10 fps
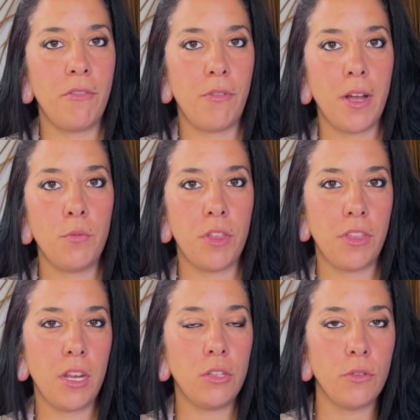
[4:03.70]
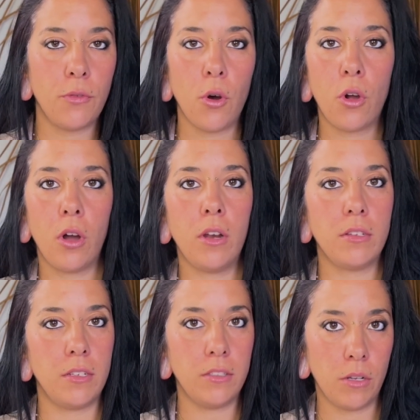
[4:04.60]
fine with 3 to 4
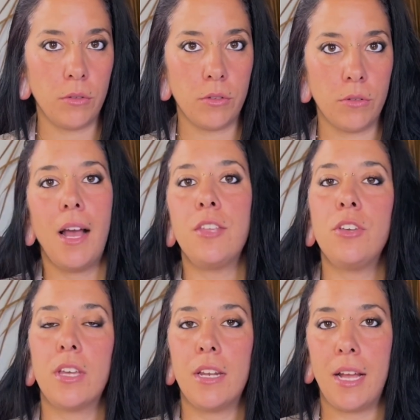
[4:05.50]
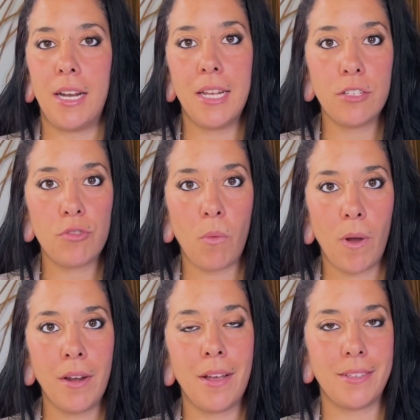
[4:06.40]
colors in total, and you can add an extra
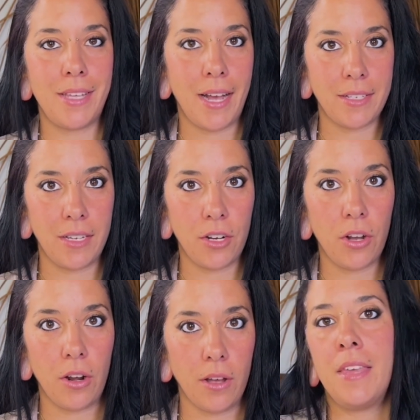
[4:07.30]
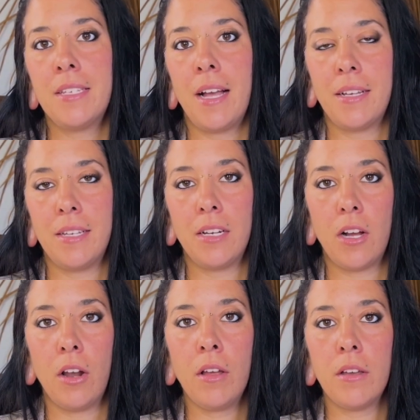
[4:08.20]
one as the accent color. This accent
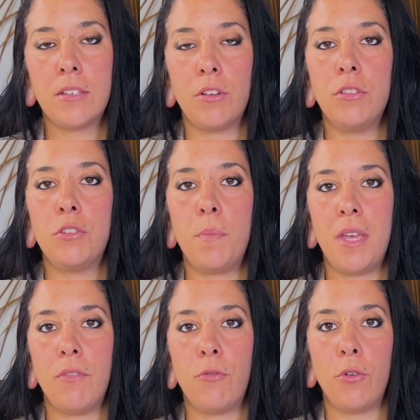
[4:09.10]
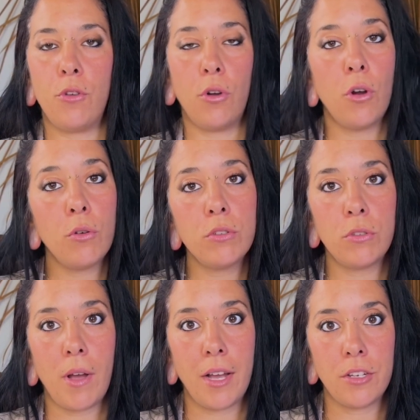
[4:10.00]
color is going to be for your calls
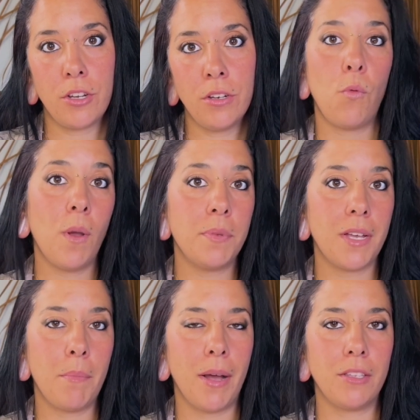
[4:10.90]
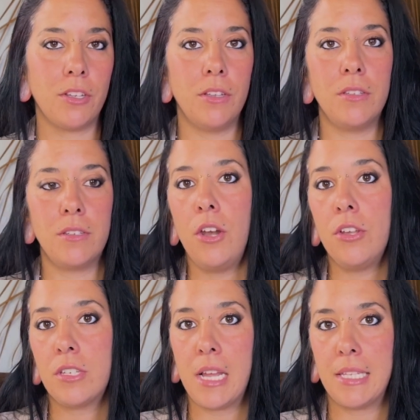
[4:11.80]
to action, website buttons,
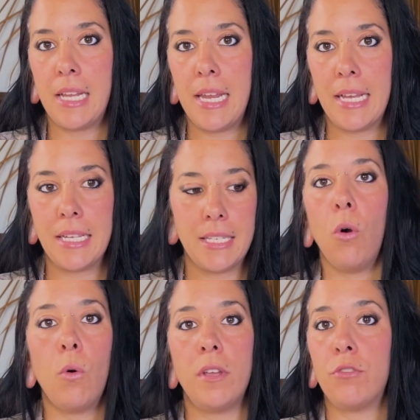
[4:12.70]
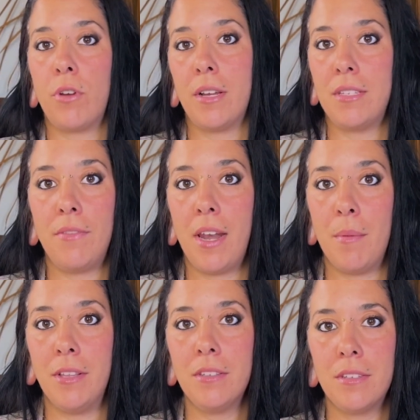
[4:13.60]
newsletter links, or interactive
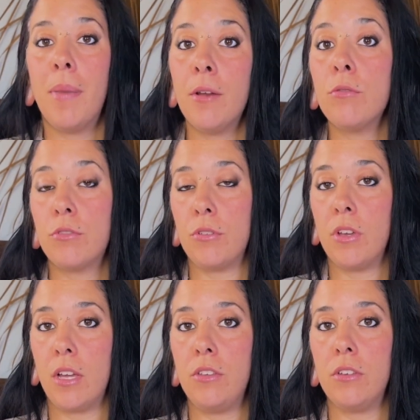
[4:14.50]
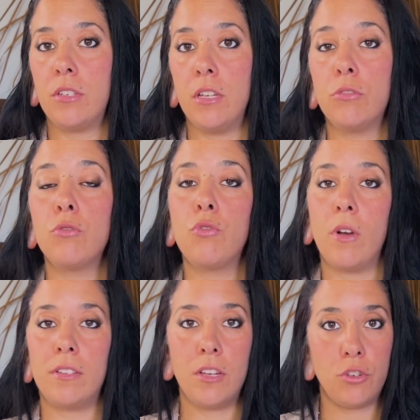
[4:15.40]
elements, but also you can use it to
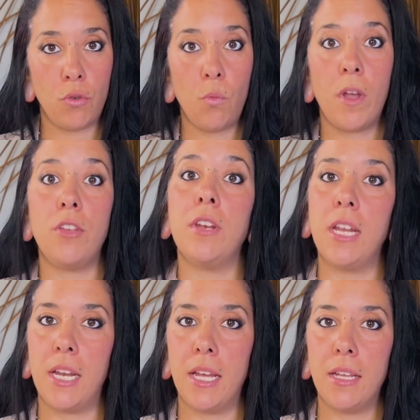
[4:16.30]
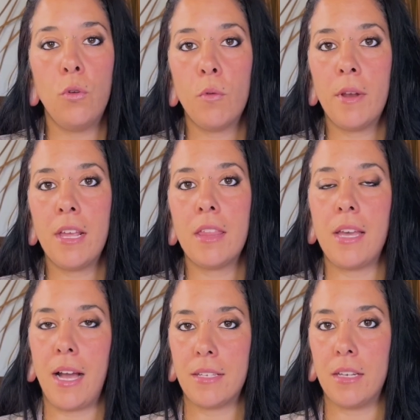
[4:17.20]
draw attention where you need it. Normally,
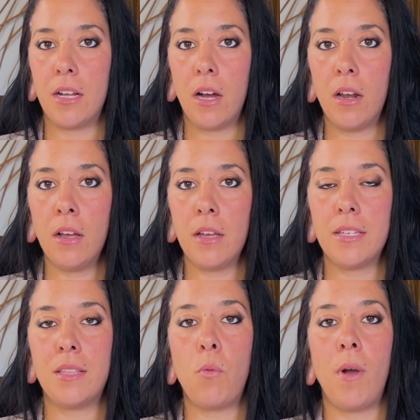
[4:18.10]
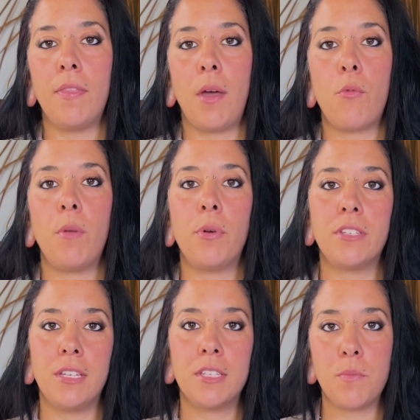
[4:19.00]
the accent color is the one that
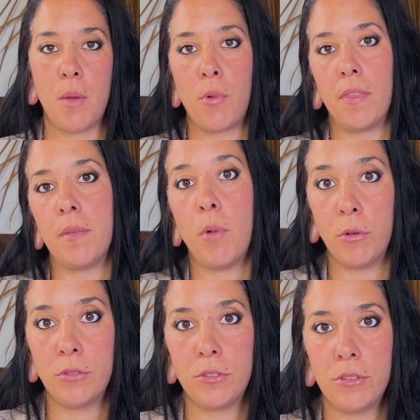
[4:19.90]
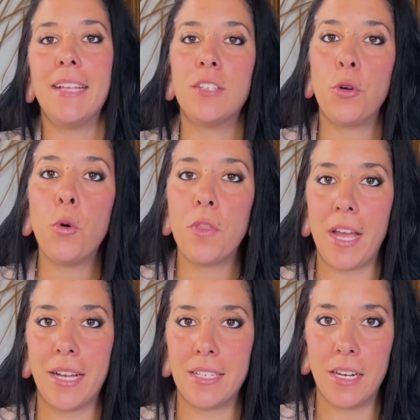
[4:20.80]
represents my brand the most. It's called the
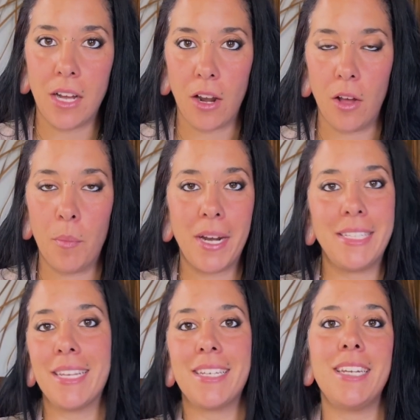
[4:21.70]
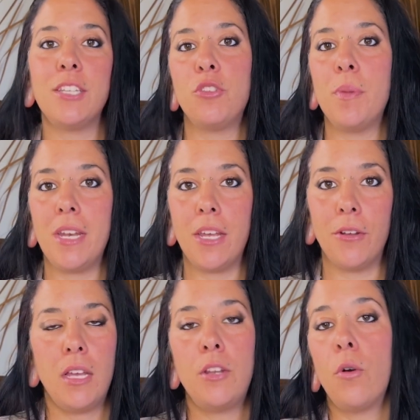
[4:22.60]
accent color, but it doesn't need to be
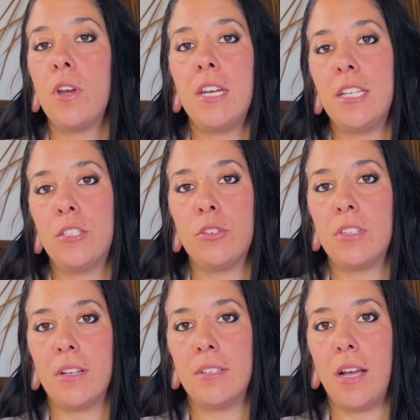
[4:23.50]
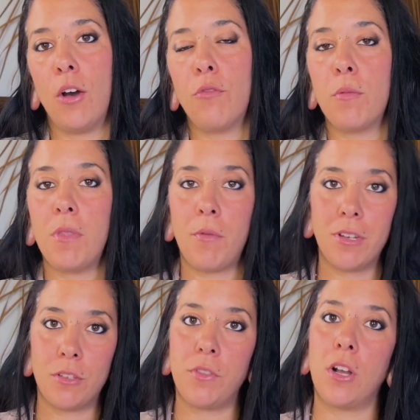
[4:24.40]
neon. It only needs to stand out from the
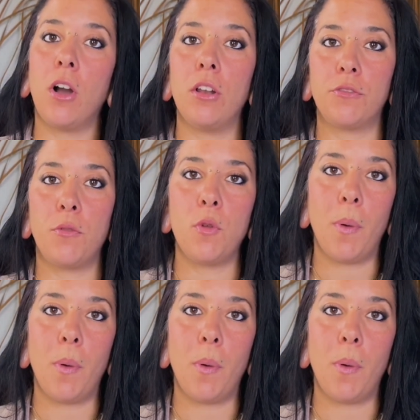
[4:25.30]
rest of the colors from your